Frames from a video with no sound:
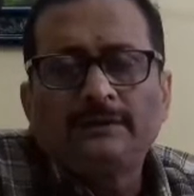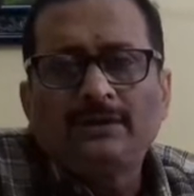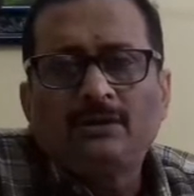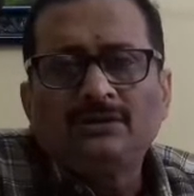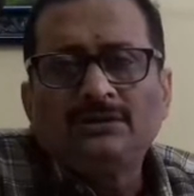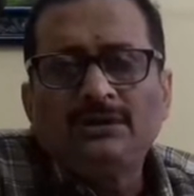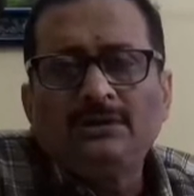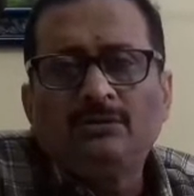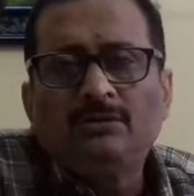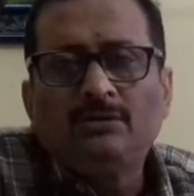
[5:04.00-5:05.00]
thyroxine in
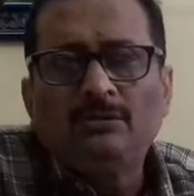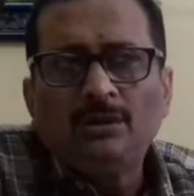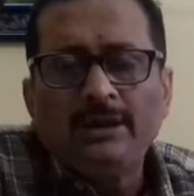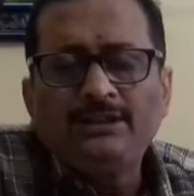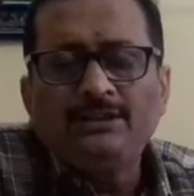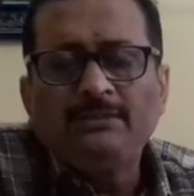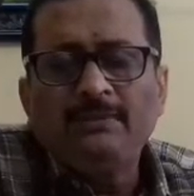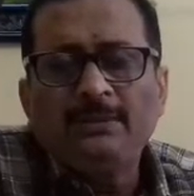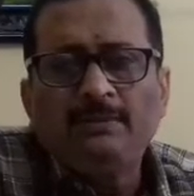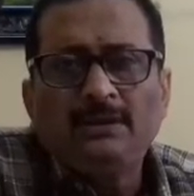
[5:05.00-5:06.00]
old age in
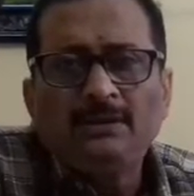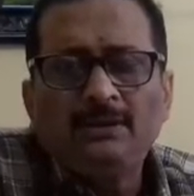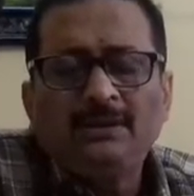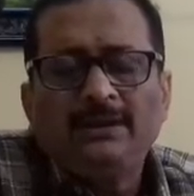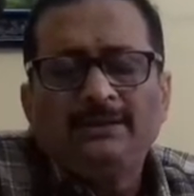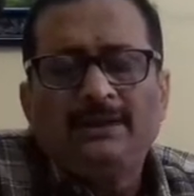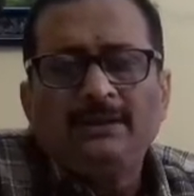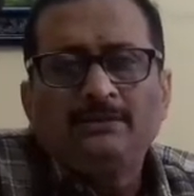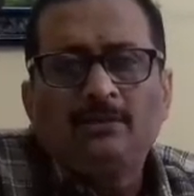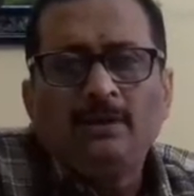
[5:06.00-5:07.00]
people, that
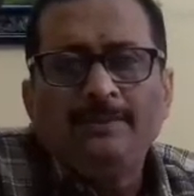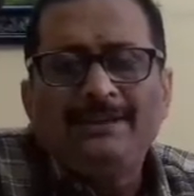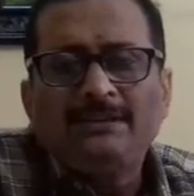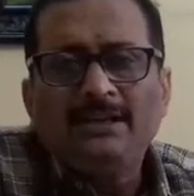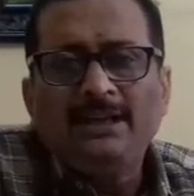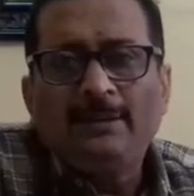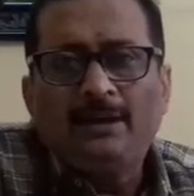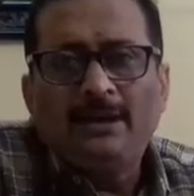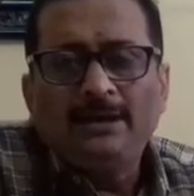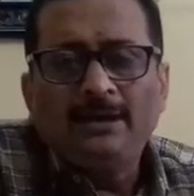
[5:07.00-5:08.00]
is called mixed
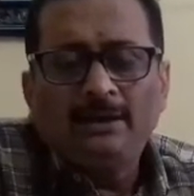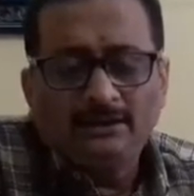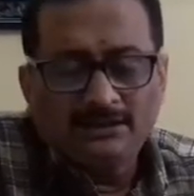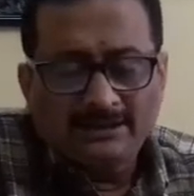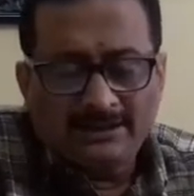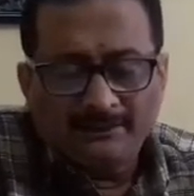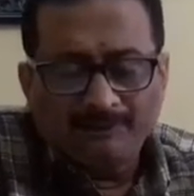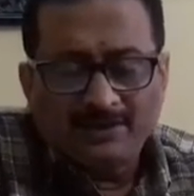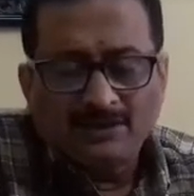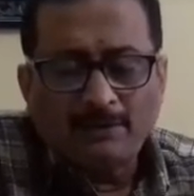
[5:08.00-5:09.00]
edema. Here
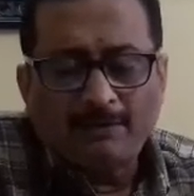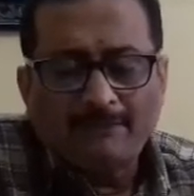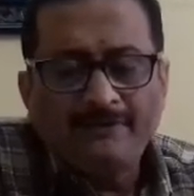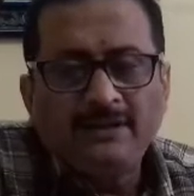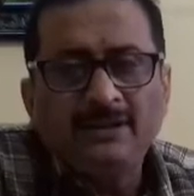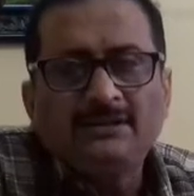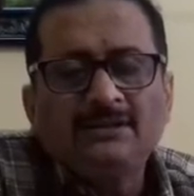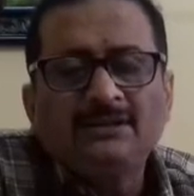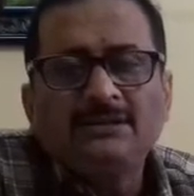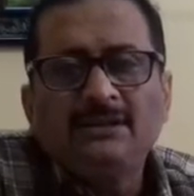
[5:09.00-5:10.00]
there's a puffiness in
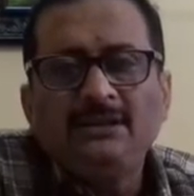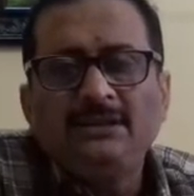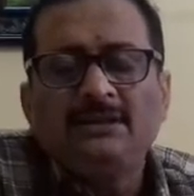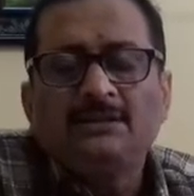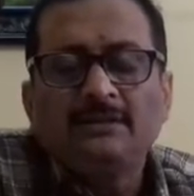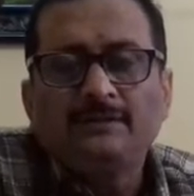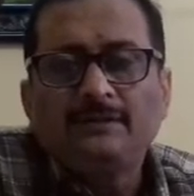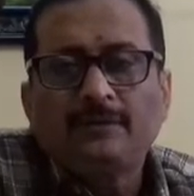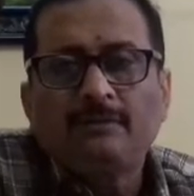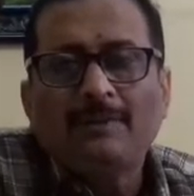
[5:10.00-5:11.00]
the skin, they suffer
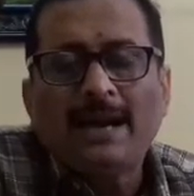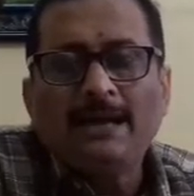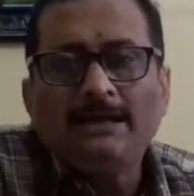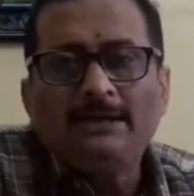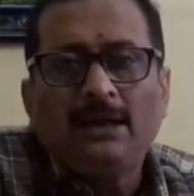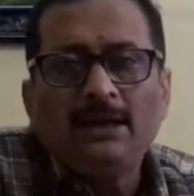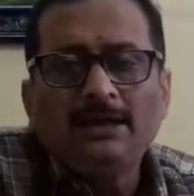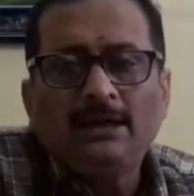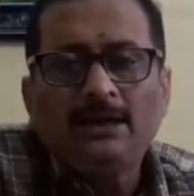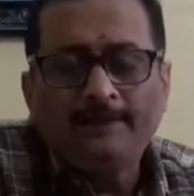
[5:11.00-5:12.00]
from
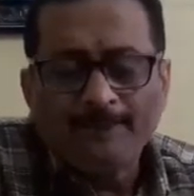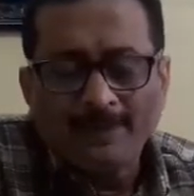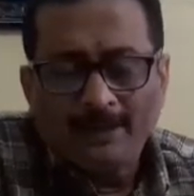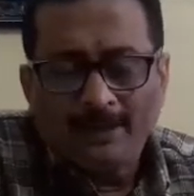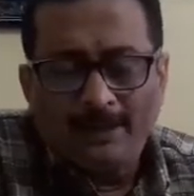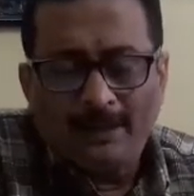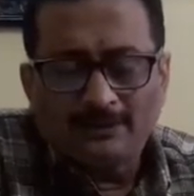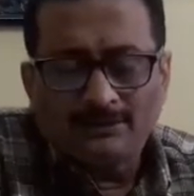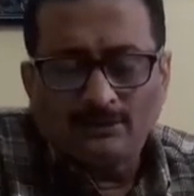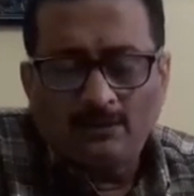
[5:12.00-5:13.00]
bradycardia
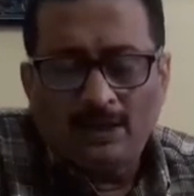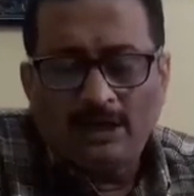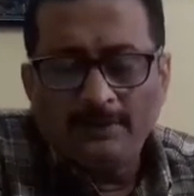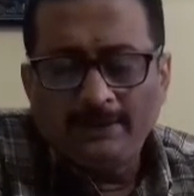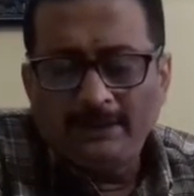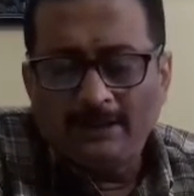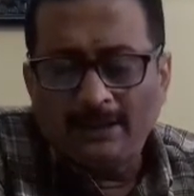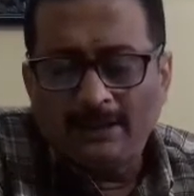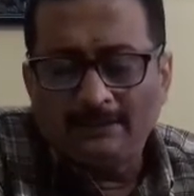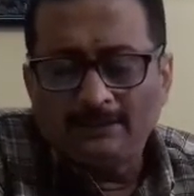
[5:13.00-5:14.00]
and slow heartbeat
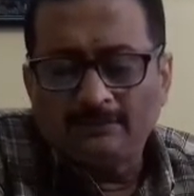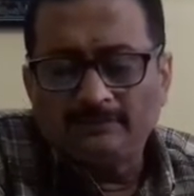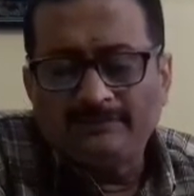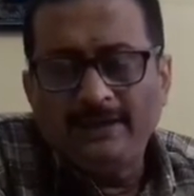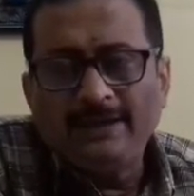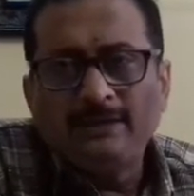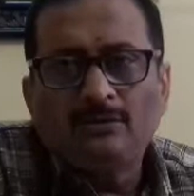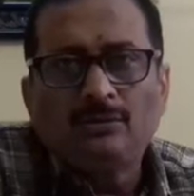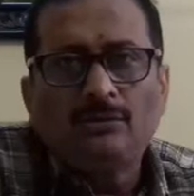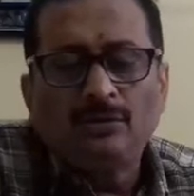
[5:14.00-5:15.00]
and feeling
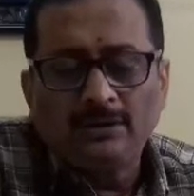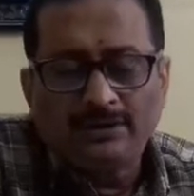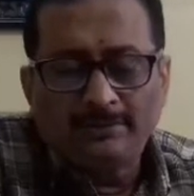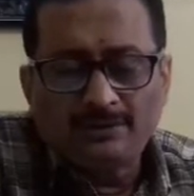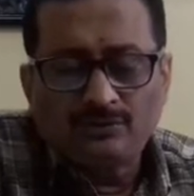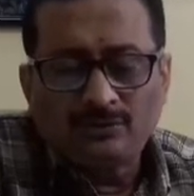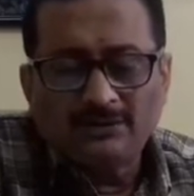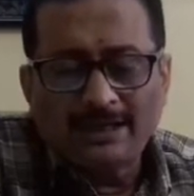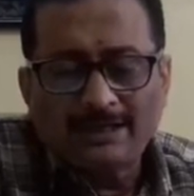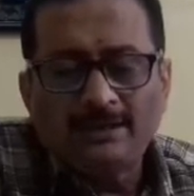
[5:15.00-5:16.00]
cold, and menstrual
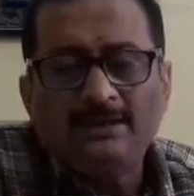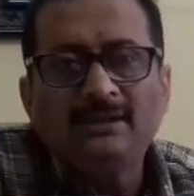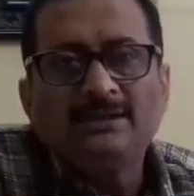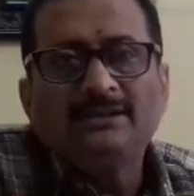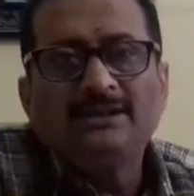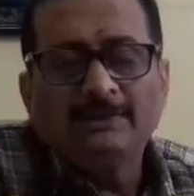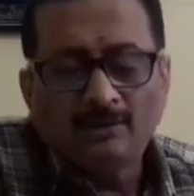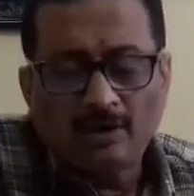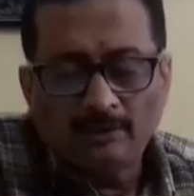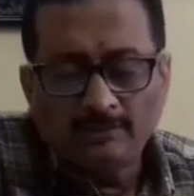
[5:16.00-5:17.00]
cycle is
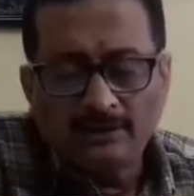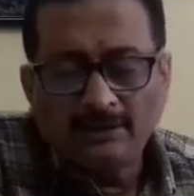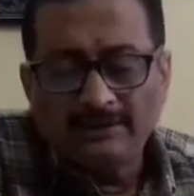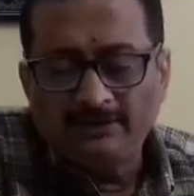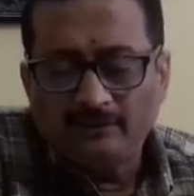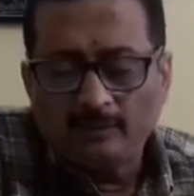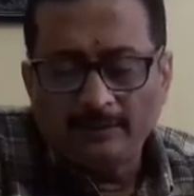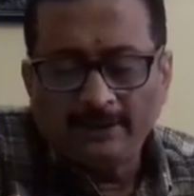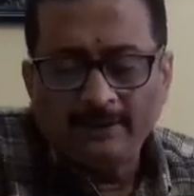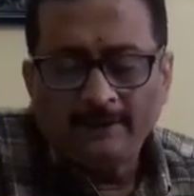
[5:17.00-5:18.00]
abnormal in
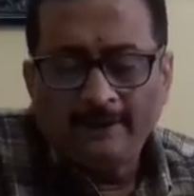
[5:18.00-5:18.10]
women.